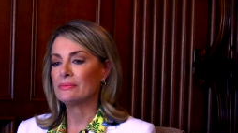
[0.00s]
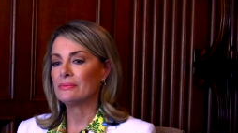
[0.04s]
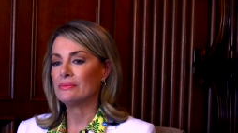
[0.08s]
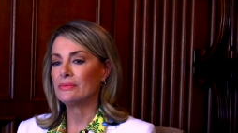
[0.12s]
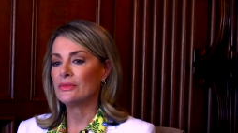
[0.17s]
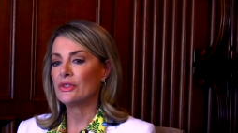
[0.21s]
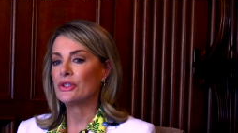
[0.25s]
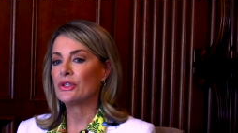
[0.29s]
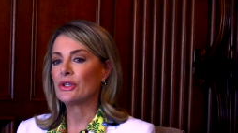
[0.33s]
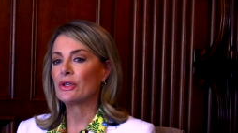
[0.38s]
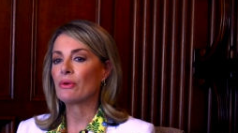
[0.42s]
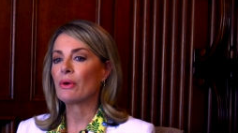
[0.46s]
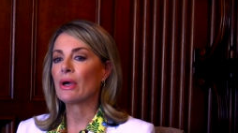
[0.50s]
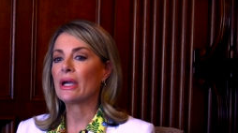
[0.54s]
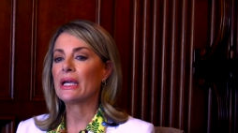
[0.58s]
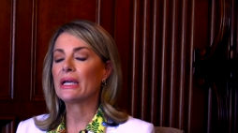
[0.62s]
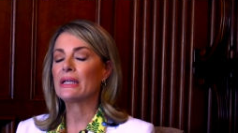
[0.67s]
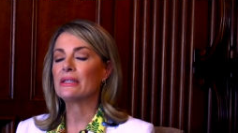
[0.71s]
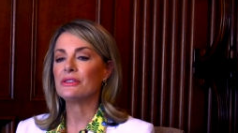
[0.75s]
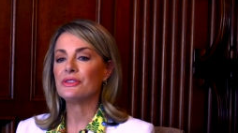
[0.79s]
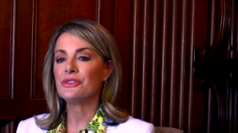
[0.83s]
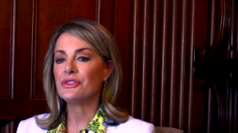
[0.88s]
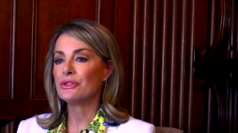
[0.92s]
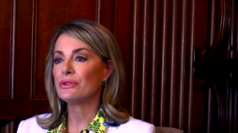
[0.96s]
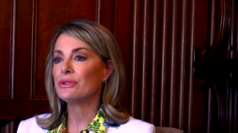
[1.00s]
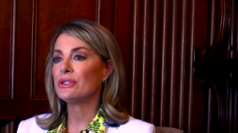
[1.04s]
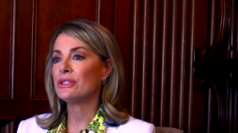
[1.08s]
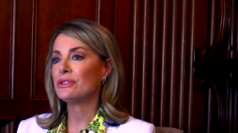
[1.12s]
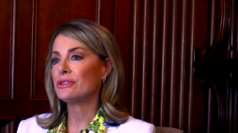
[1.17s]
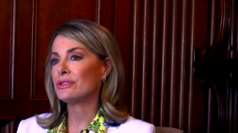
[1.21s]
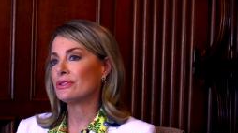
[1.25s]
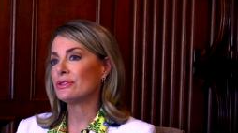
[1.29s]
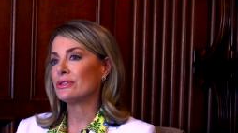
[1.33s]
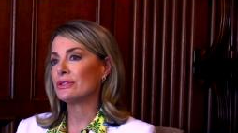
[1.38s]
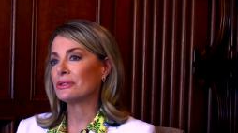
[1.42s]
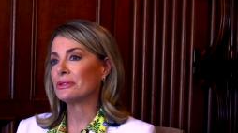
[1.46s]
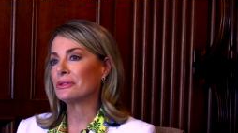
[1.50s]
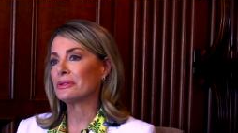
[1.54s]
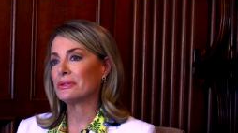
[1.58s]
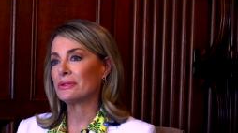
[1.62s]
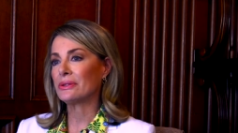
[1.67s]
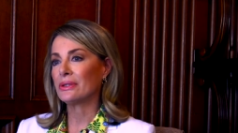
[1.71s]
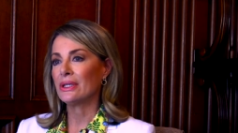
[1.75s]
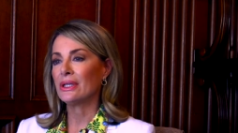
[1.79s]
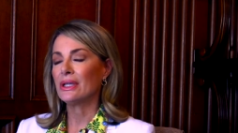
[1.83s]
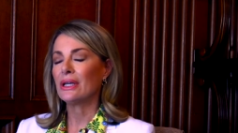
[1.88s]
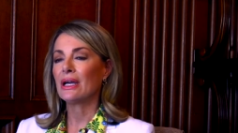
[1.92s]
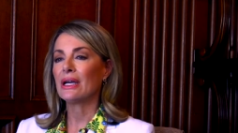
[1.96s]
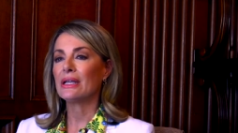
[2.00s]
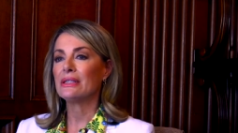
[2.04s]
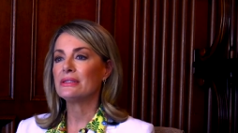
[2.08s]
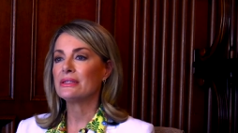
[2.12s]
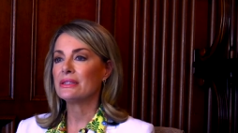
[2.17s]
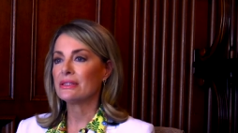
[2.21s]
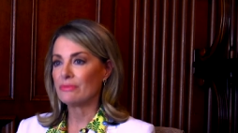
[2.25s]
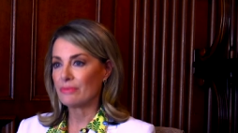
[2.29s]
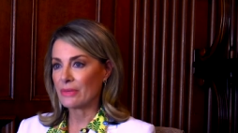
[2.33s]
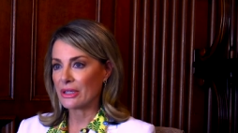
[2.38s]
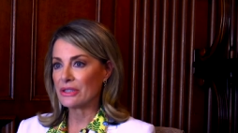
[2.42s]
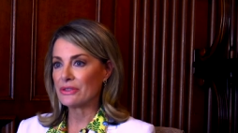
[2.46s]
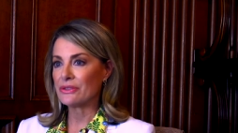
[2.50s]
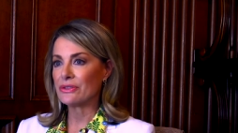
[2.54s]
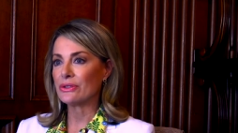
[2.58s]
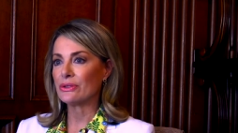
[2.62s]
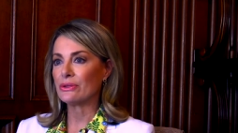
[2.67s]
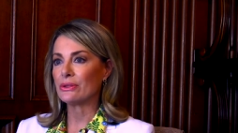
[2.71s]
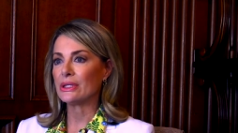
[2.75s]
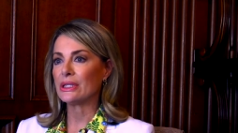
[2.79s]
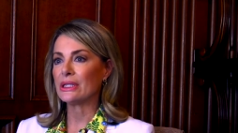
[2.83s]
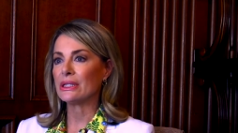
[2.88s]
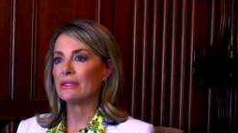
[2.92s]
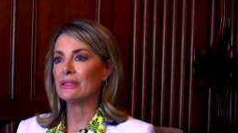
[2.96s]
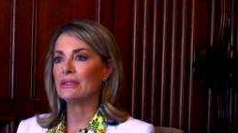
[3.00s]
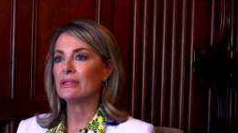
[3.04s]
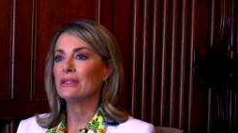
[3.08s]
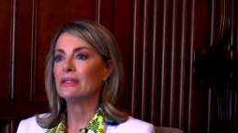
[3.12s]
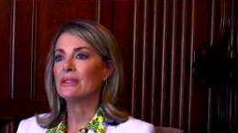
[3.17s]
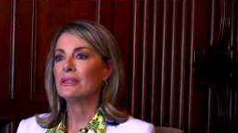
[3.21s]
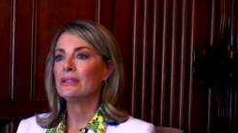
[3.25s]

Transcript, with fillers: You know, I had a duty to do. I did my duty